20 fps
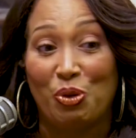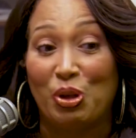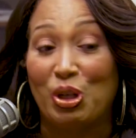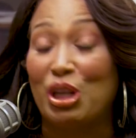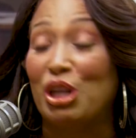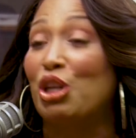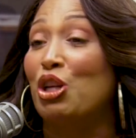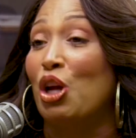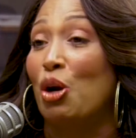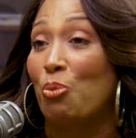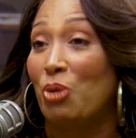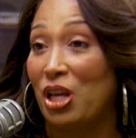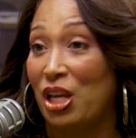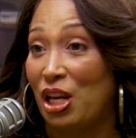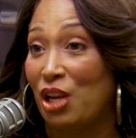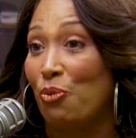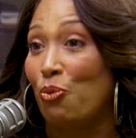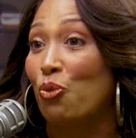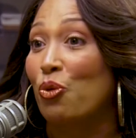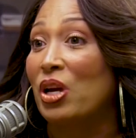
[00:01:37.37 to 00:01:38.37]

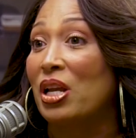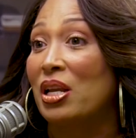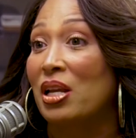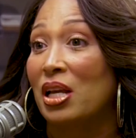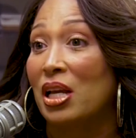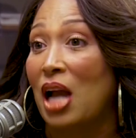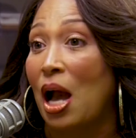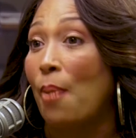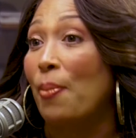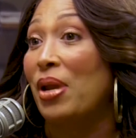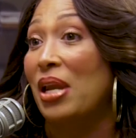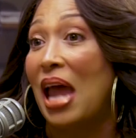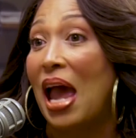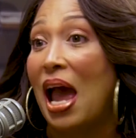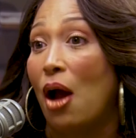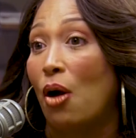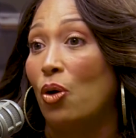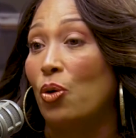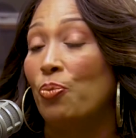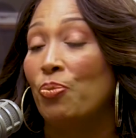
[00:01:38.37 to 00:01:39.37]
getting written and coming
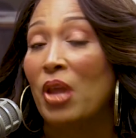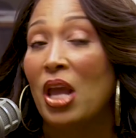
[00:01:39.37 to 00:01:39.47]
out.